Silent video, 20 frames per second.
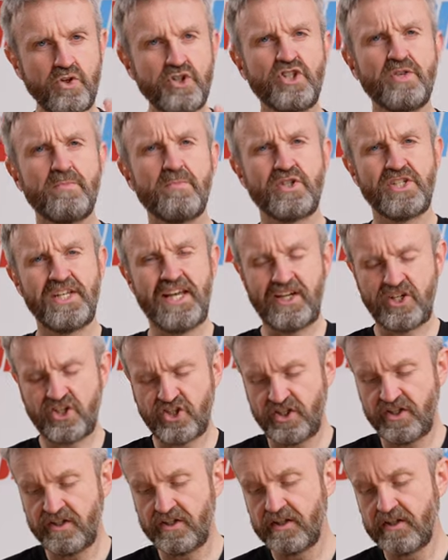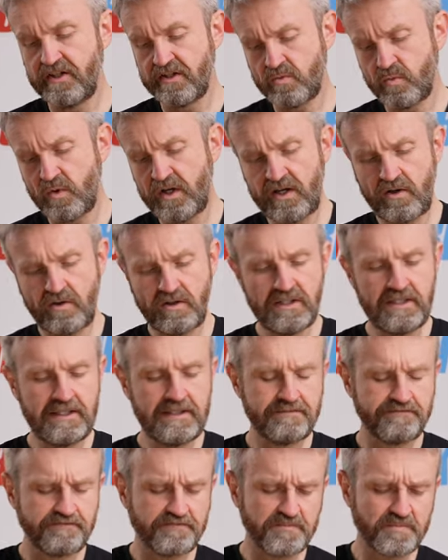moisture protection as well.
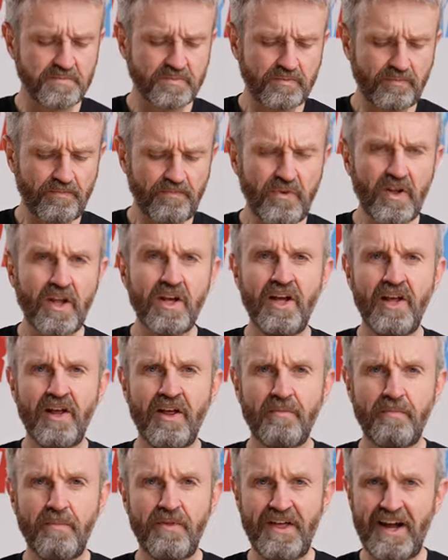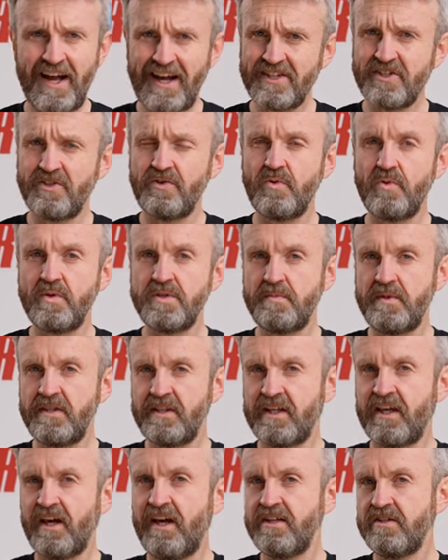But that hasn't always been
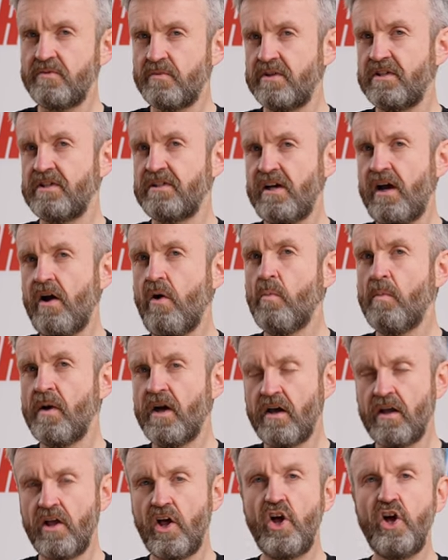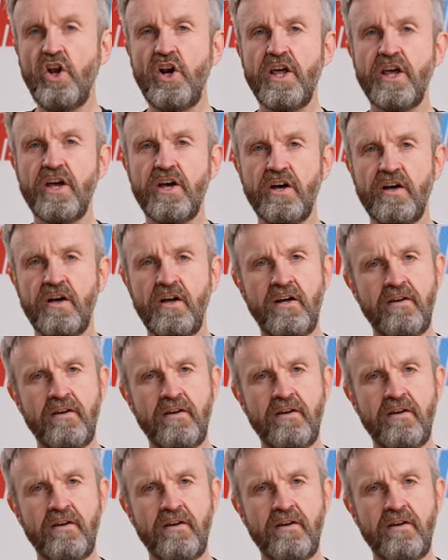the case with this helmet. Earlier